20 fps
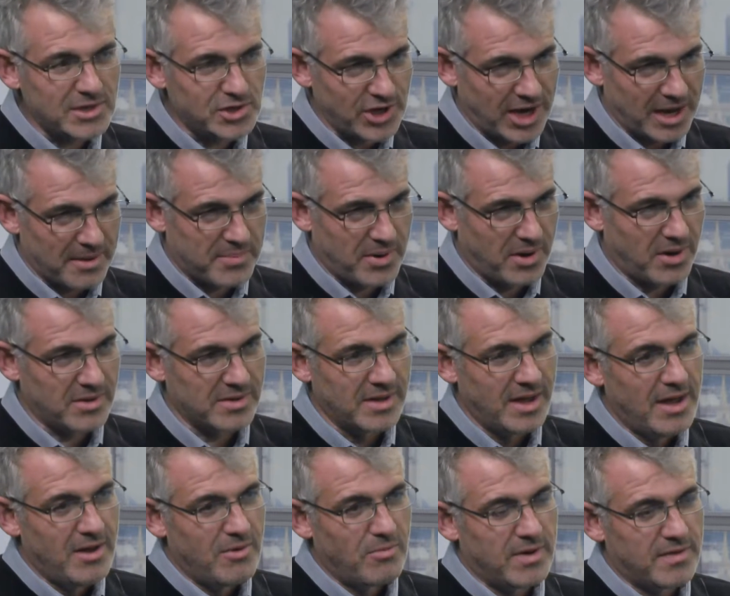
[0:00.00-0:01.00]

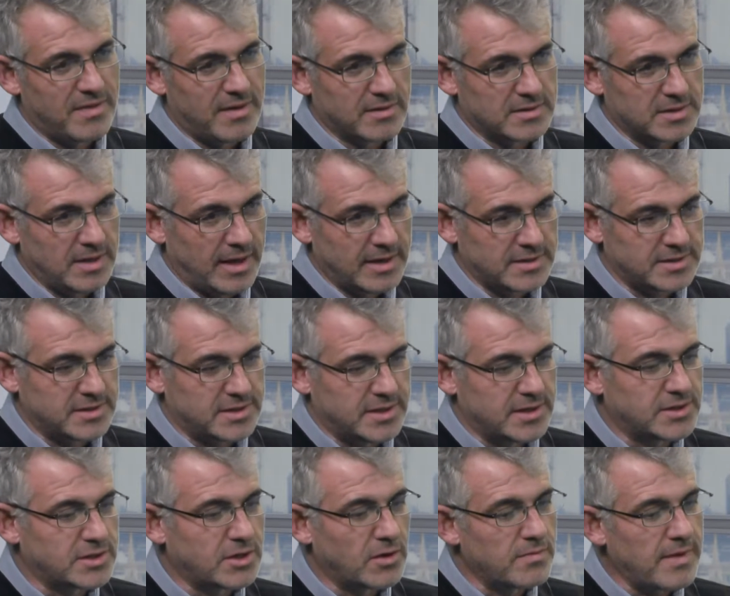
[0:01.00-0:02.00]
jackpot with those
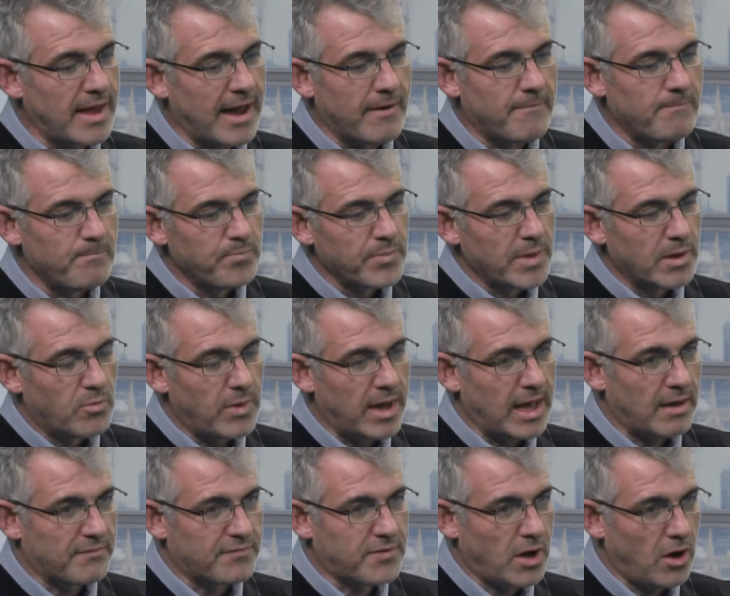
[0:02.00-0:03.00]
licenses. So now we
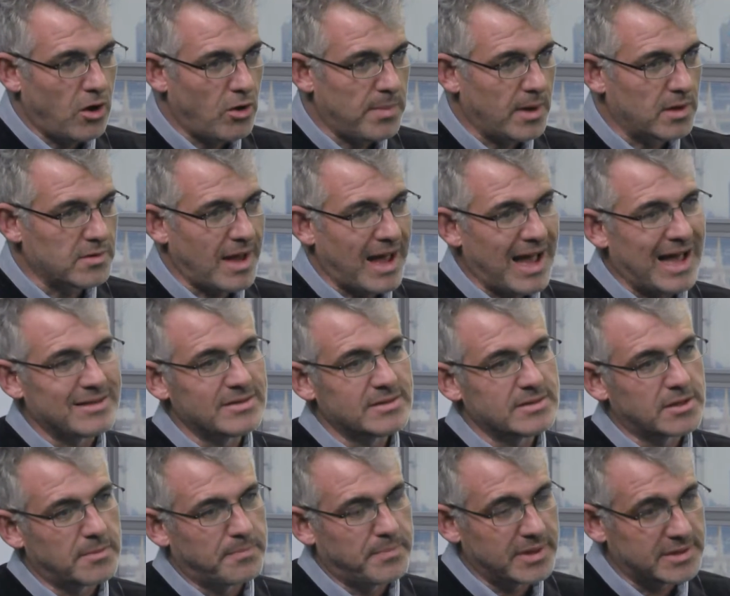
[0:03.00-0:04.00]
have cobalt
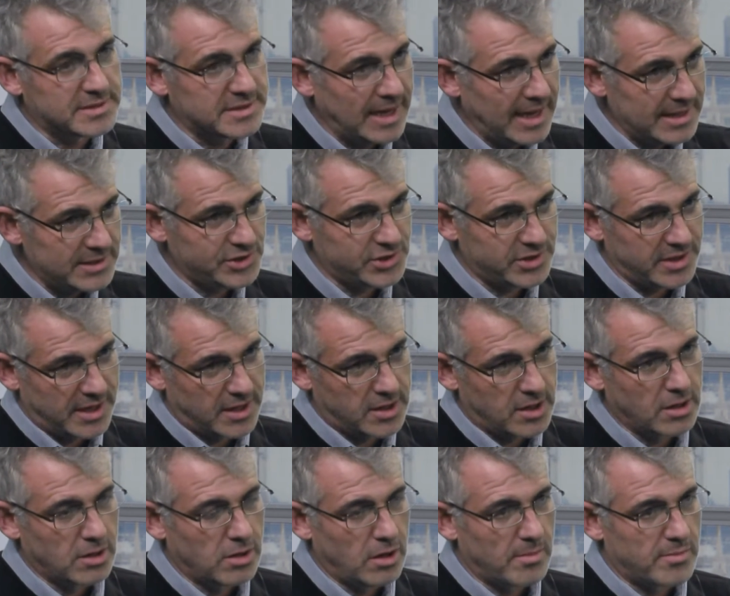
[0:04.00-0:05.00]
and potentially
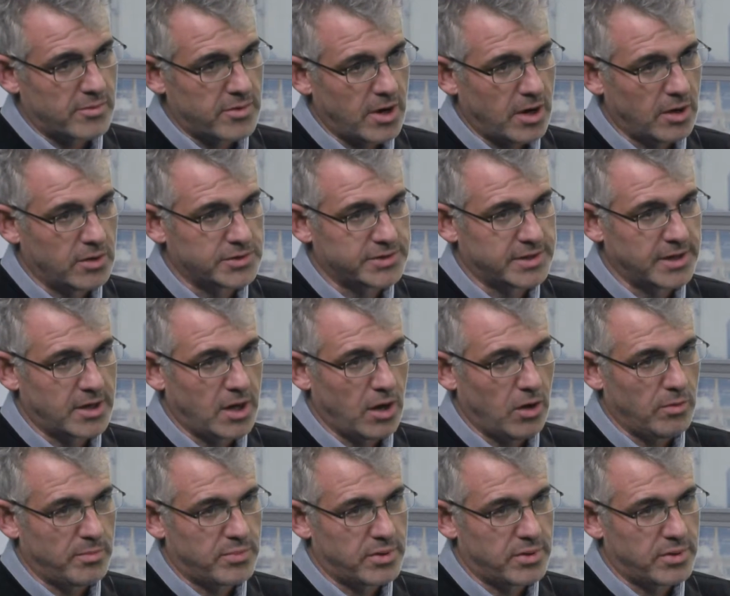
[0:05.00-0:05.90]
conglomerate hosted gold